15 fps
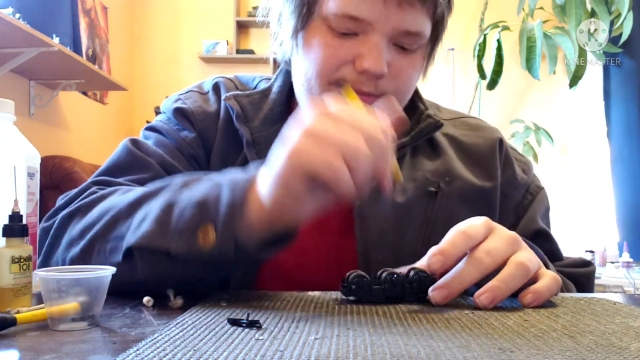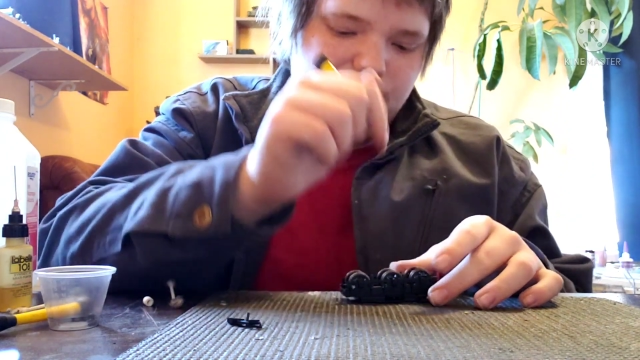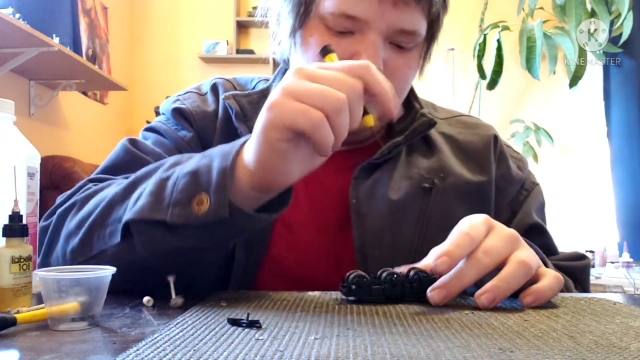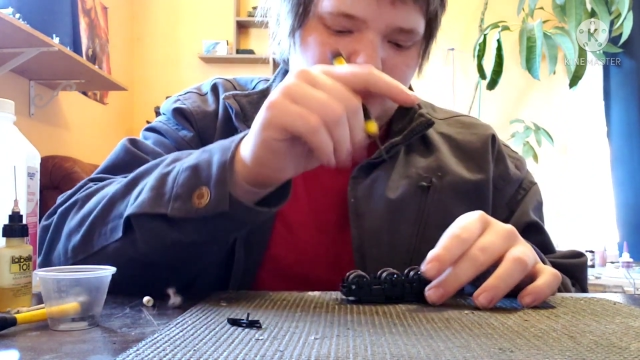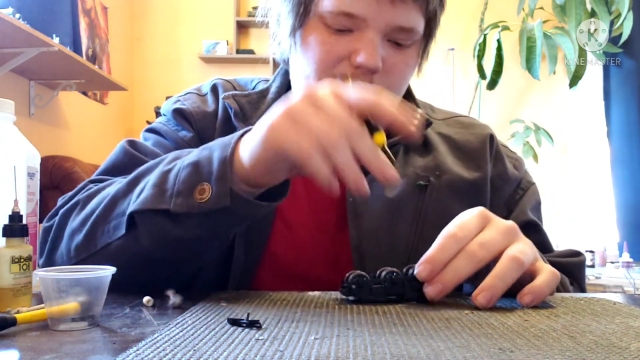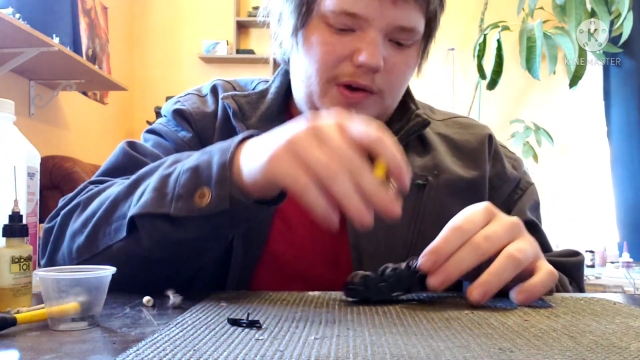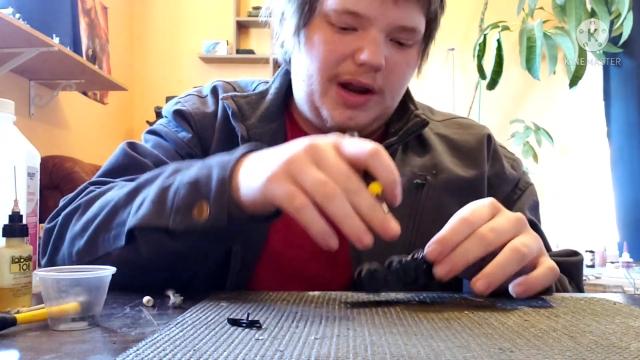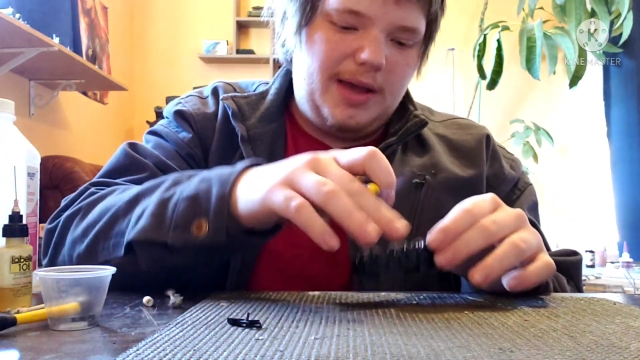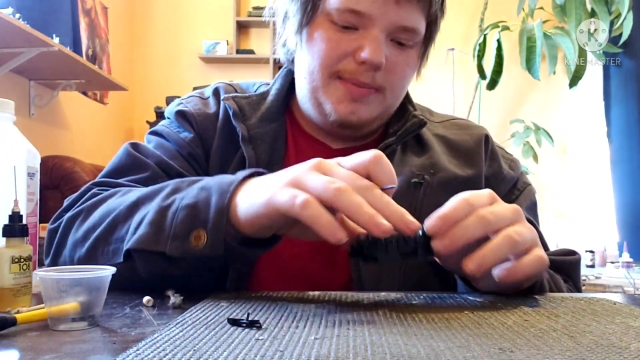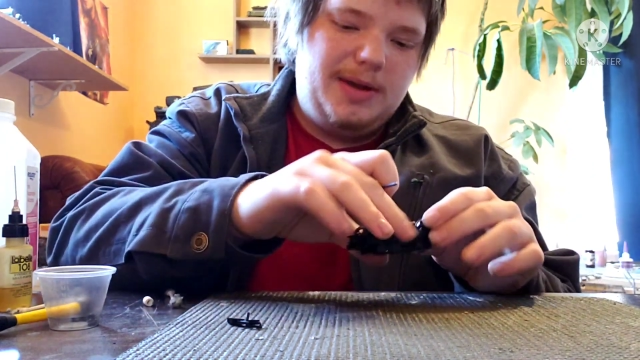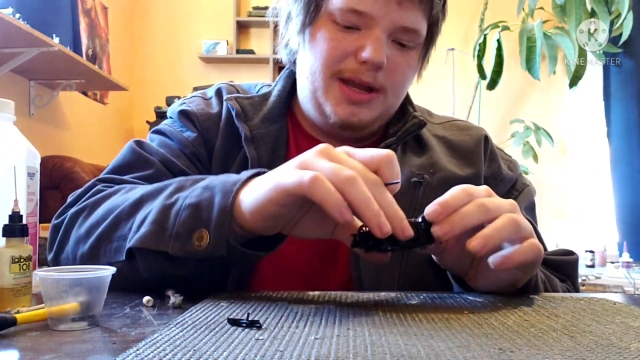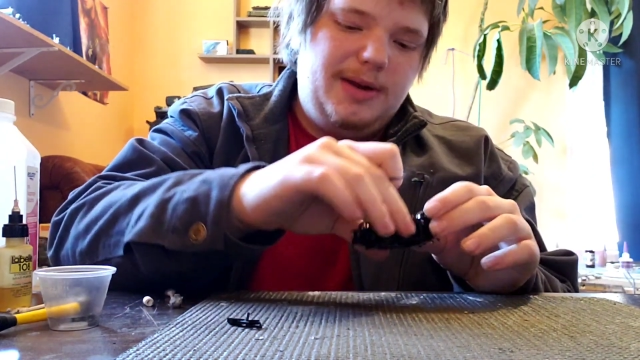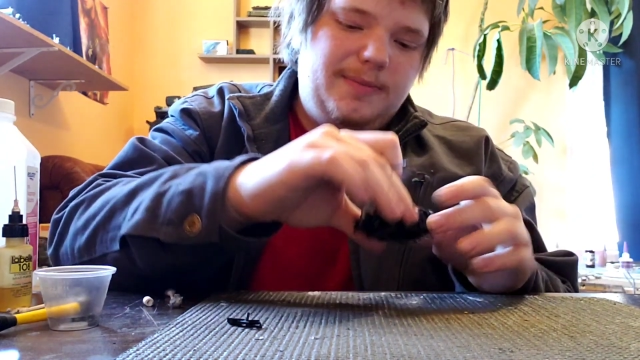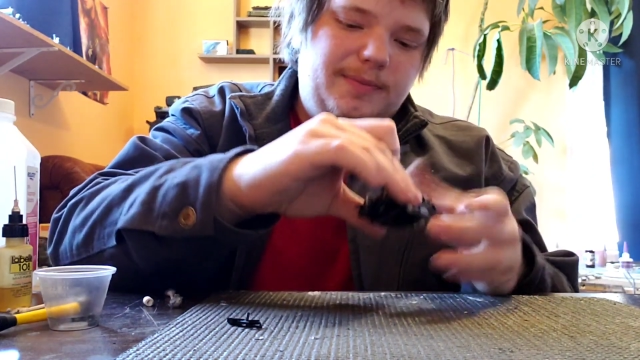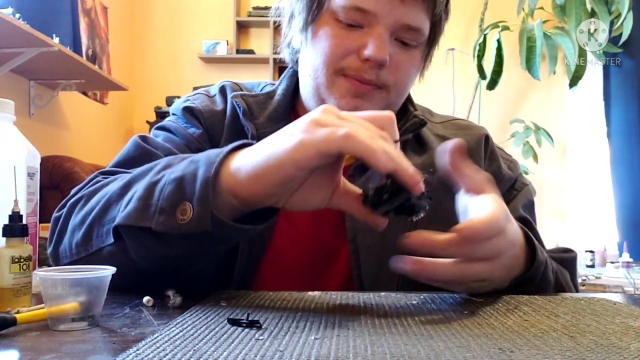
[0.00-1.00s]
You know what I
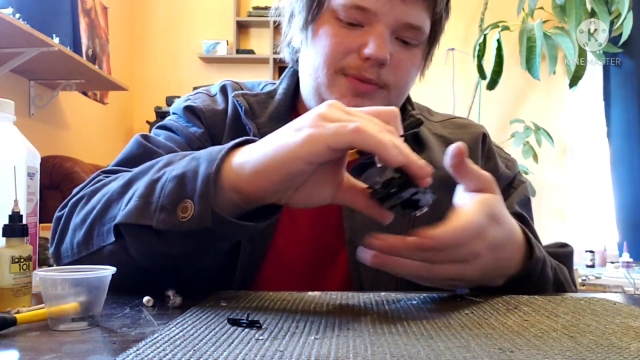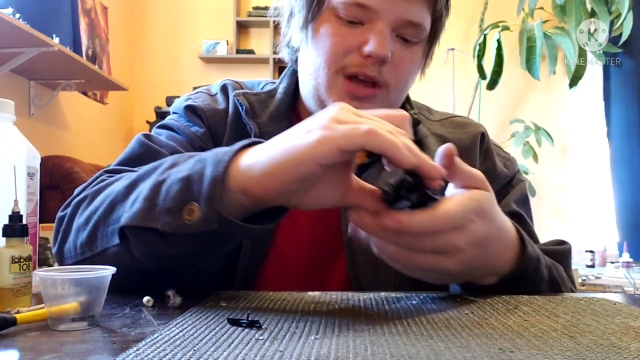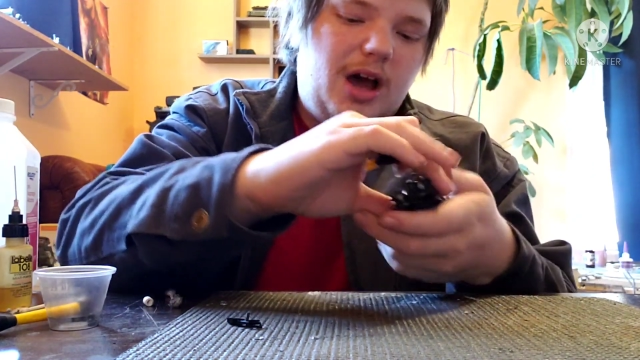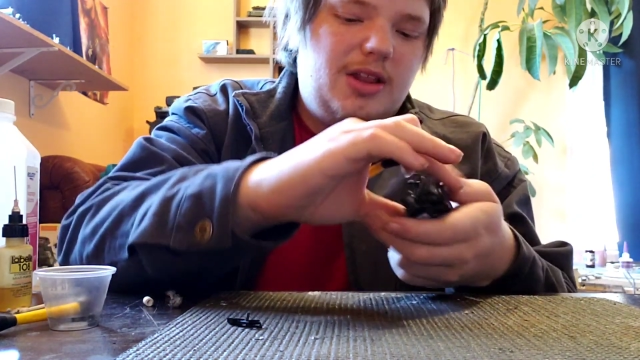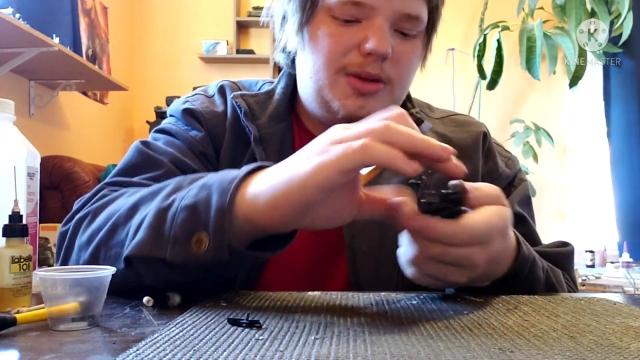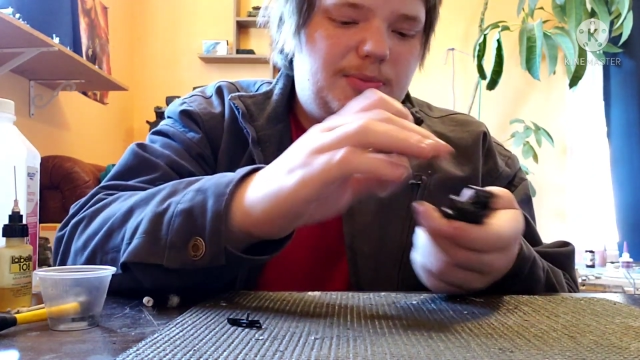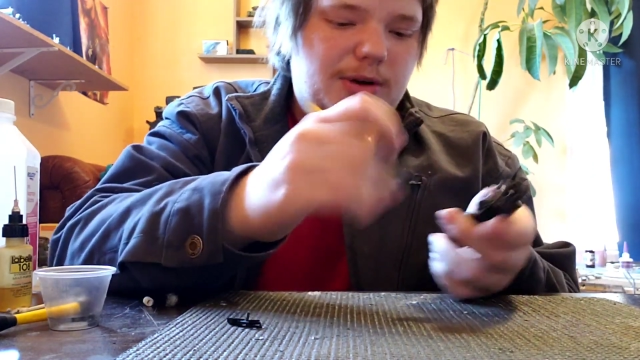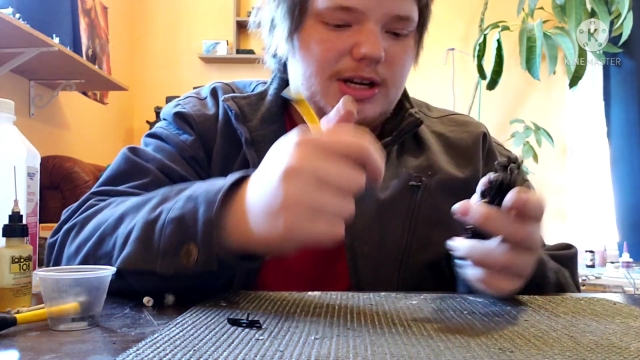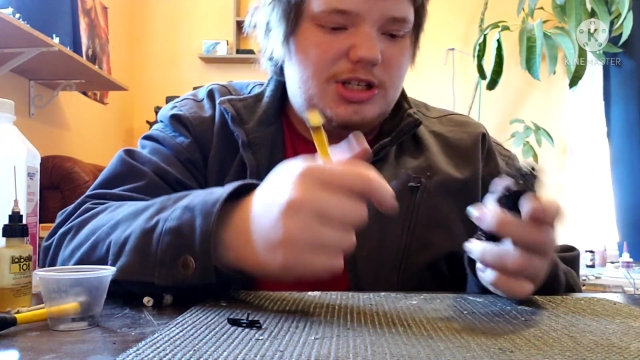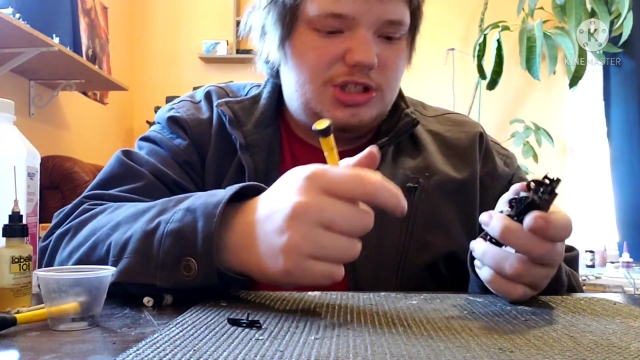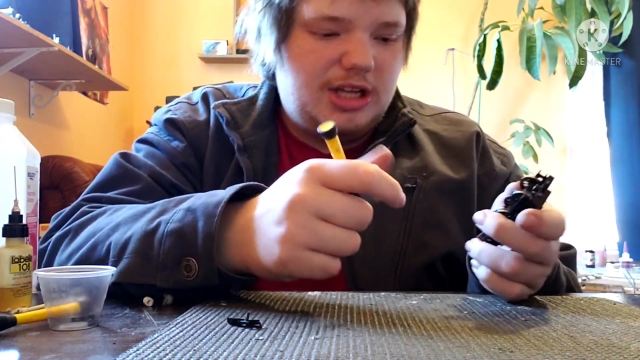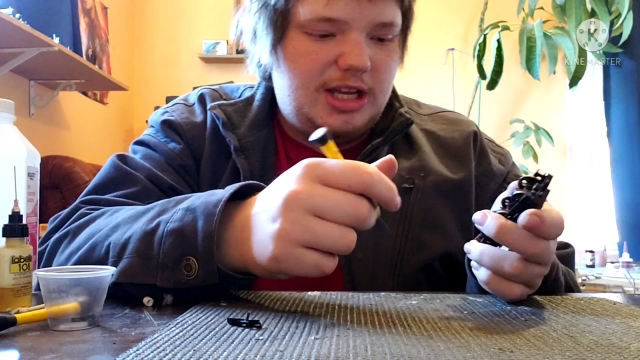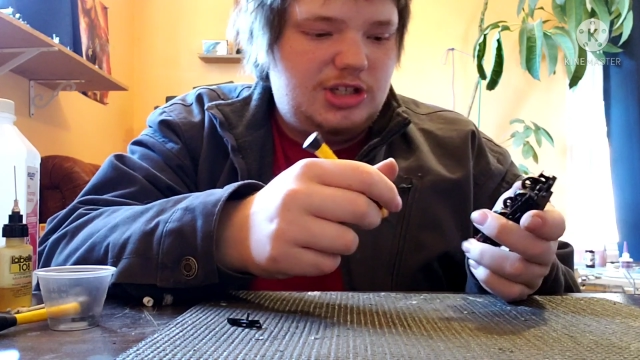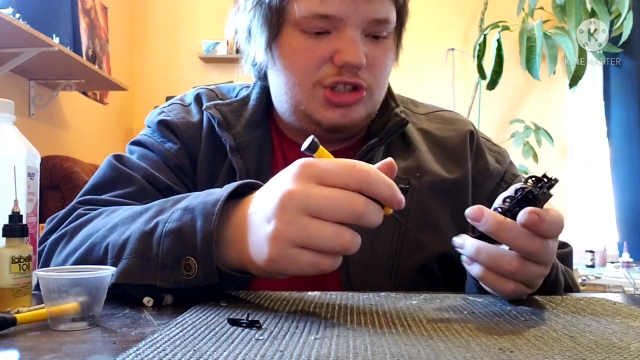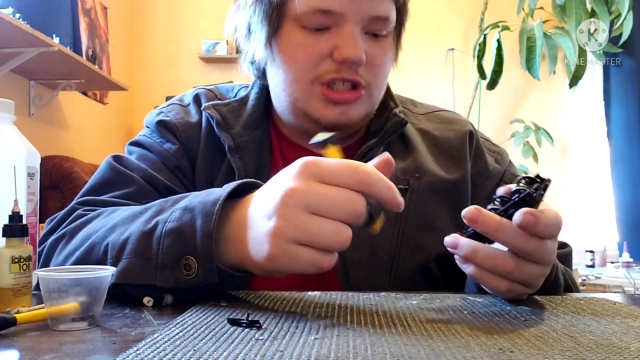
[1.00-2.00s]
mean? On the
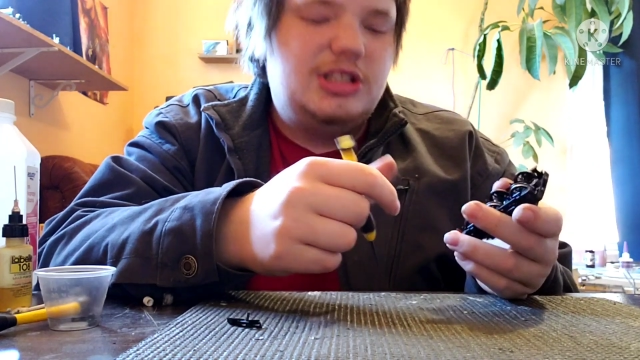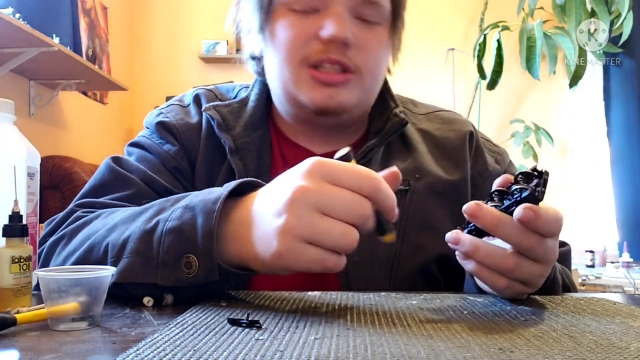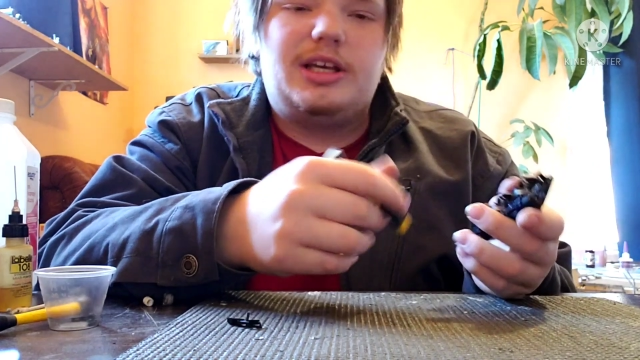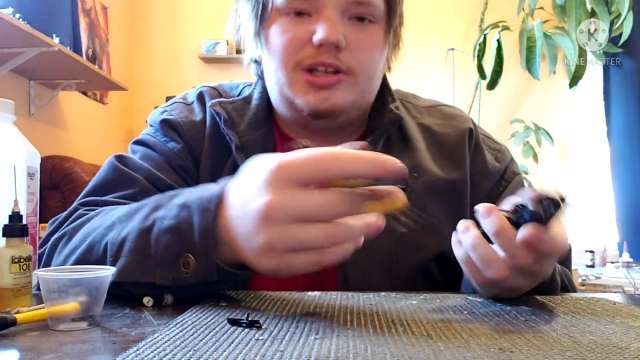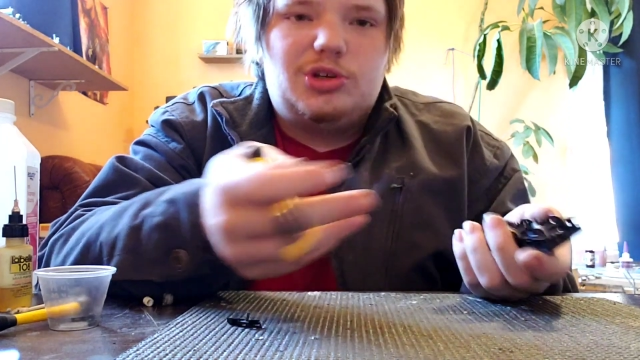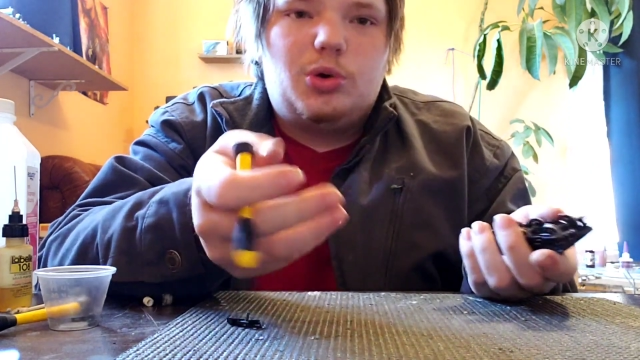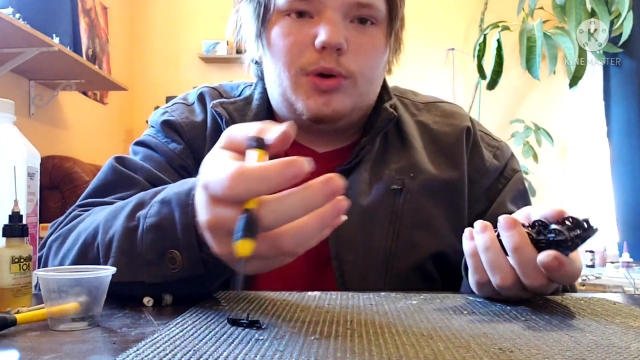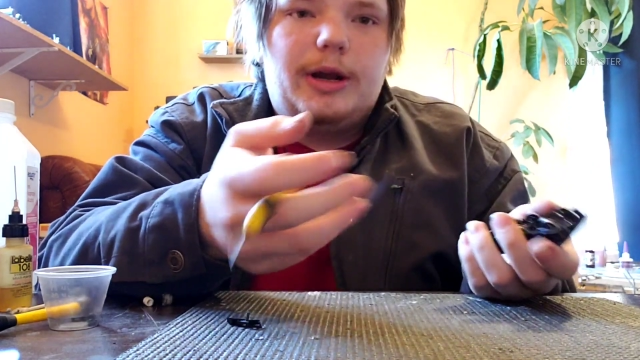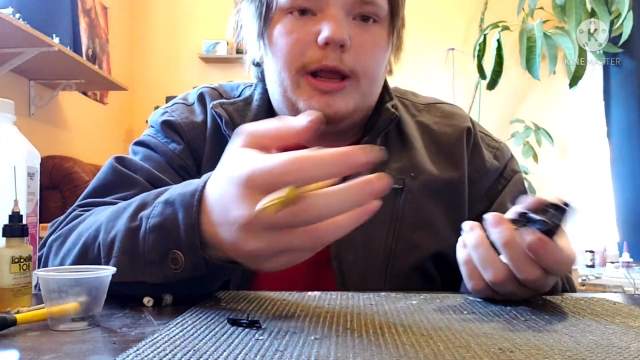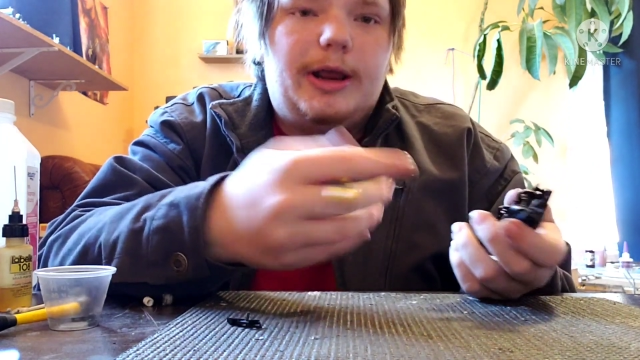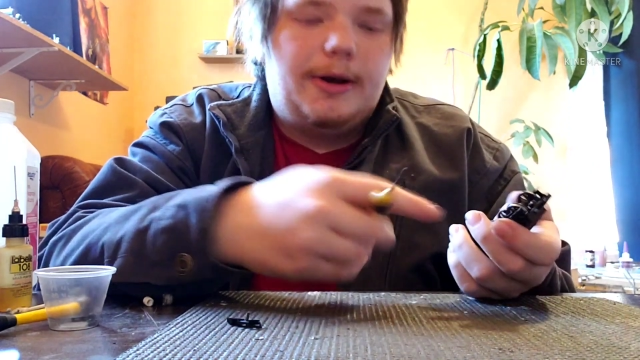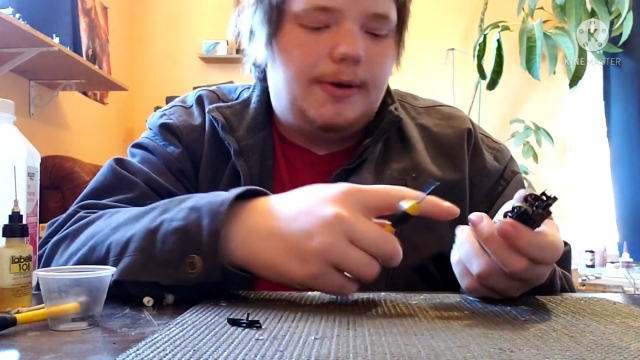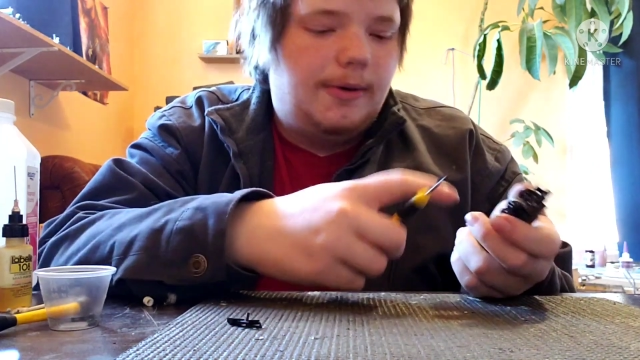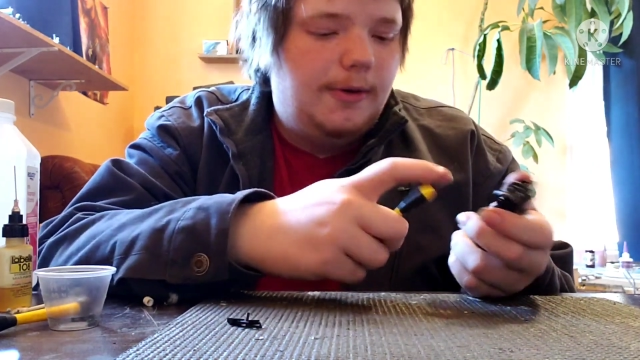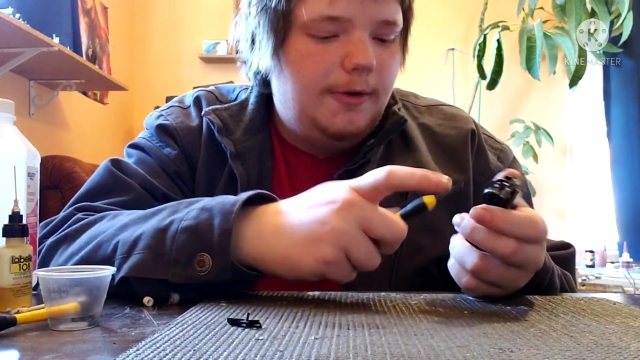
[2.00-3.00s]
British end, she's like
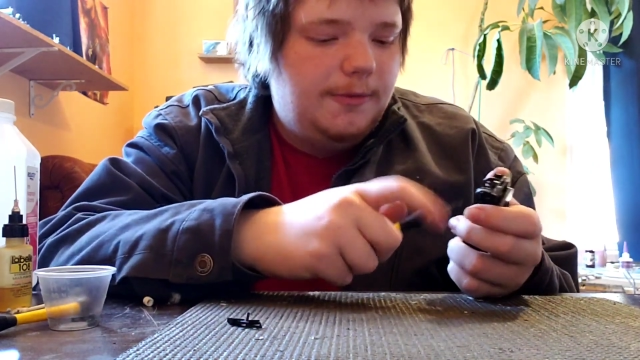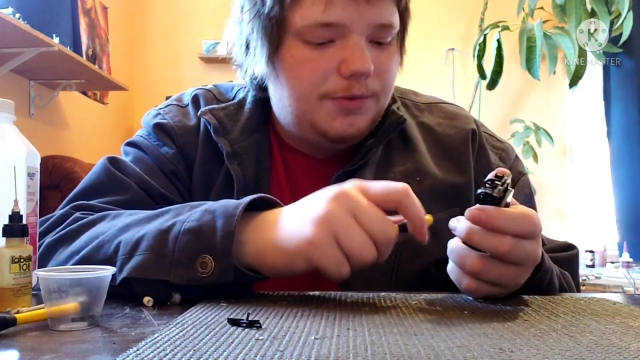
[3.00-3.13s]
Tornado.